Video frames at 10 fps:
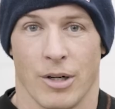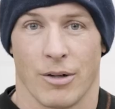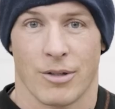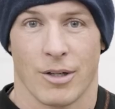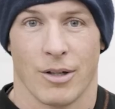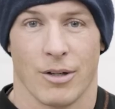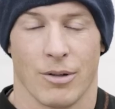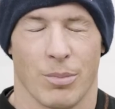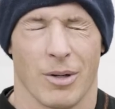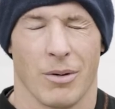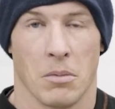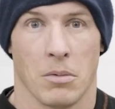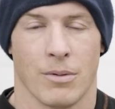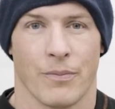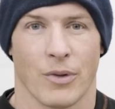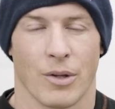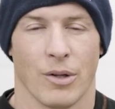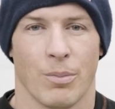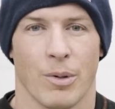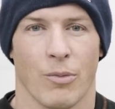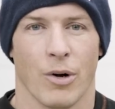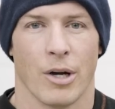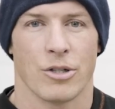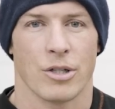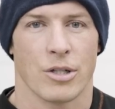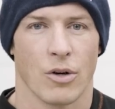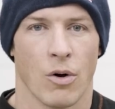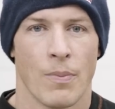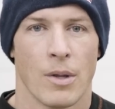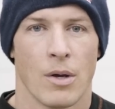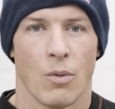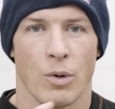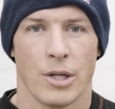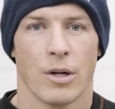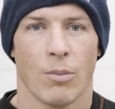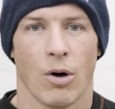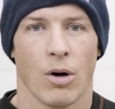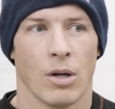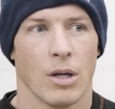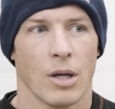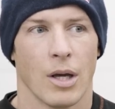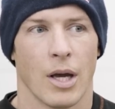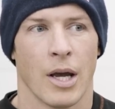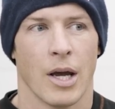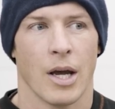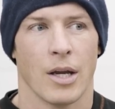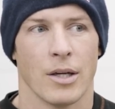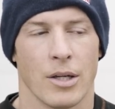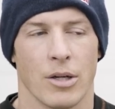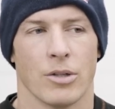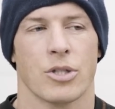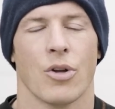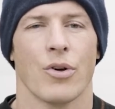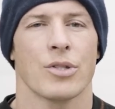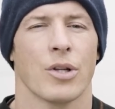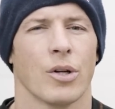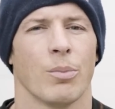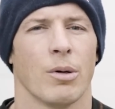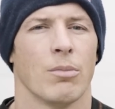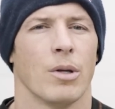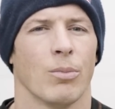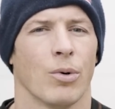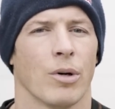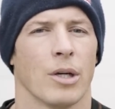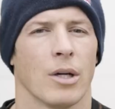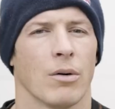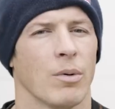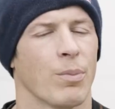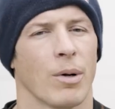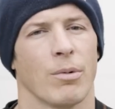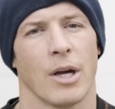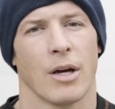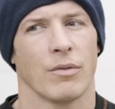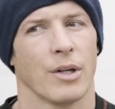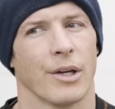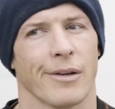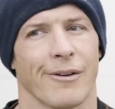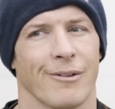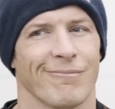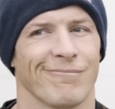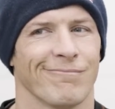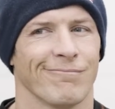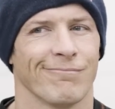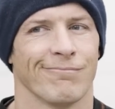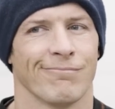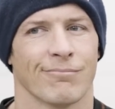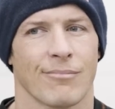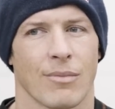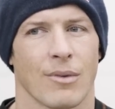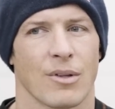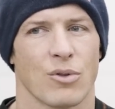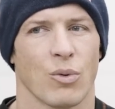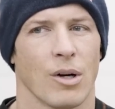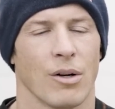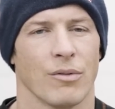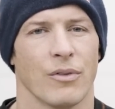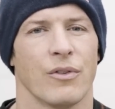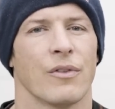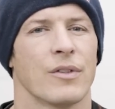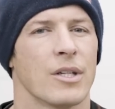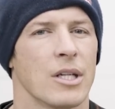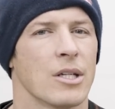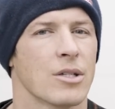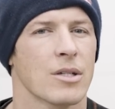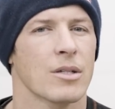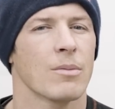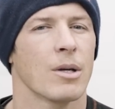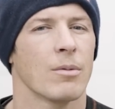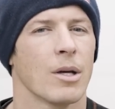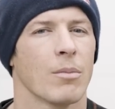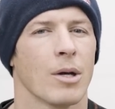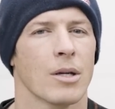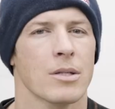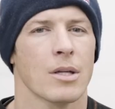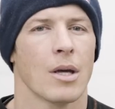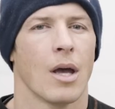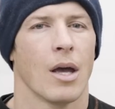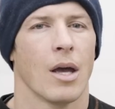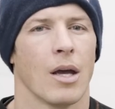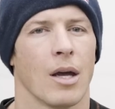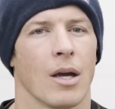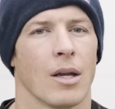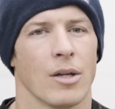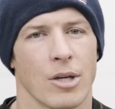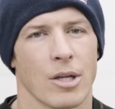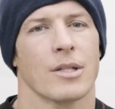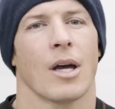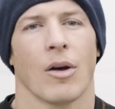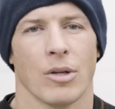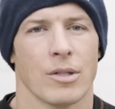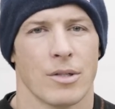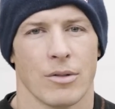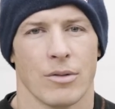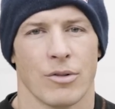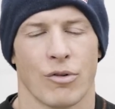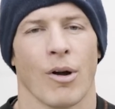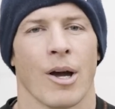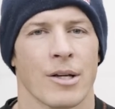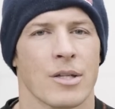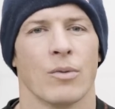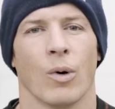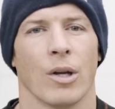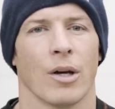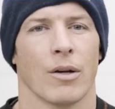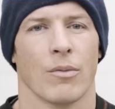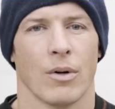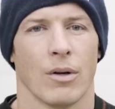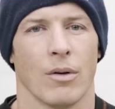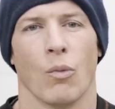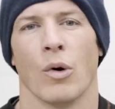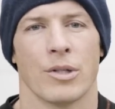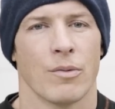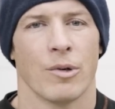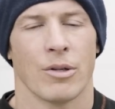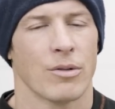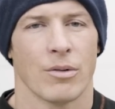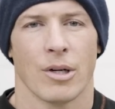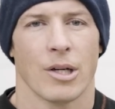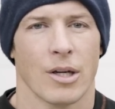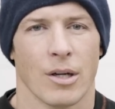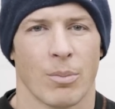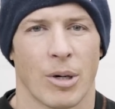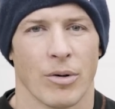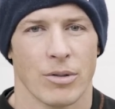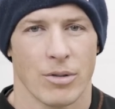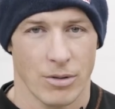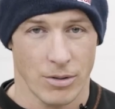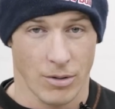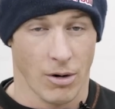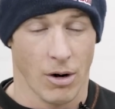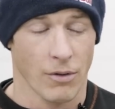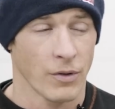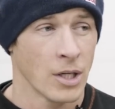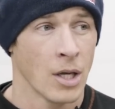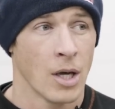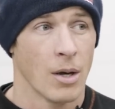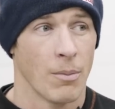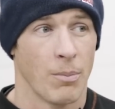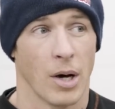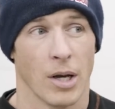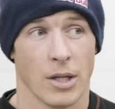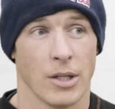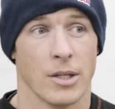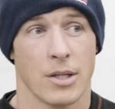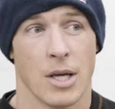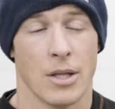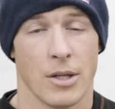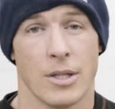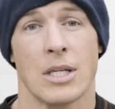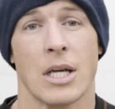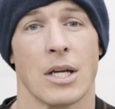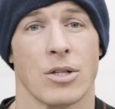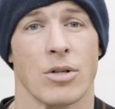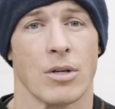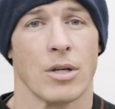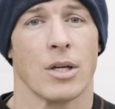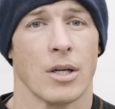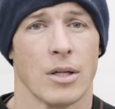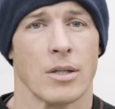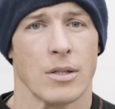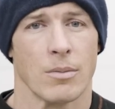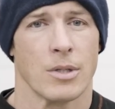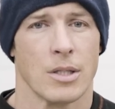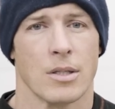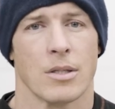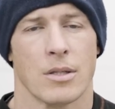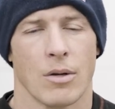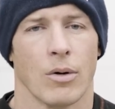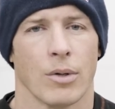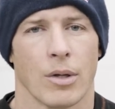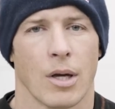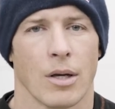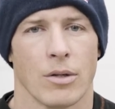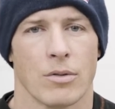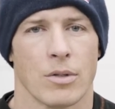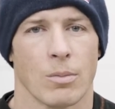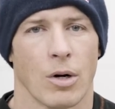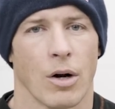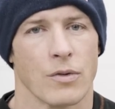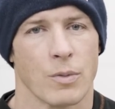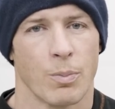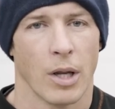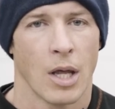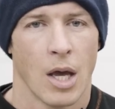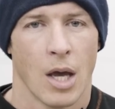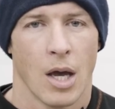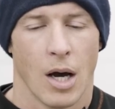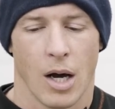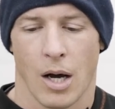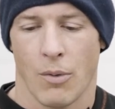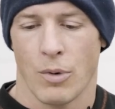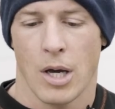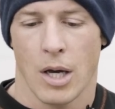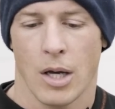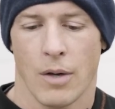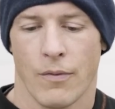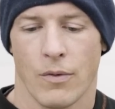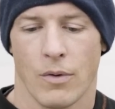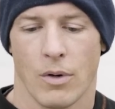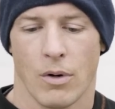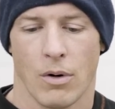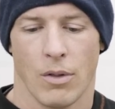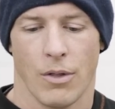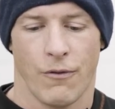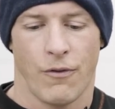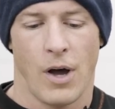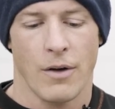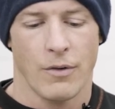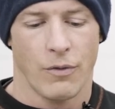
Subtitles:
now, to get a little bit more energy. So we did them all, and you know, snow is a little bit minimal right now. We probably have like 12 to 15 inches maybe at best, and you get down into the grass and whatnot when you're doing any kind of powder turns or carving. But in the ditch, you can get into some decent snow to kind of do some carves. But we have the 5